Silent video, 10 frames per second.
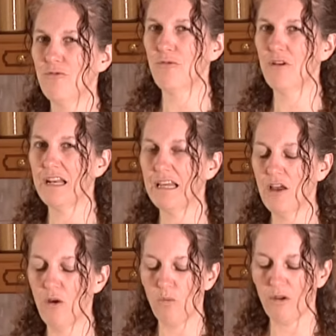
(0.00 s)
really
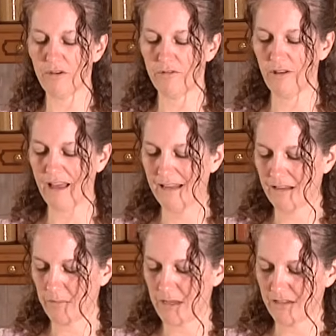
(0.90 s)
wonderful
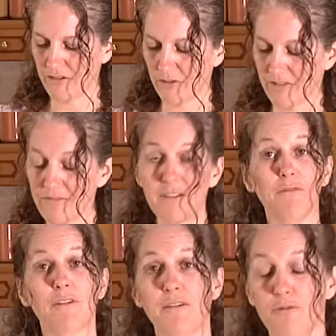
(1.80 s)
alchemy. So
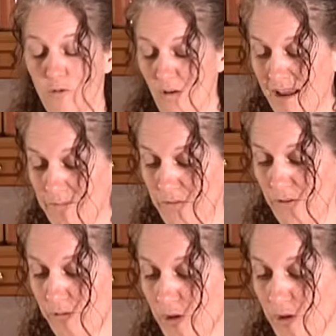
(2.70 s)
75 grams of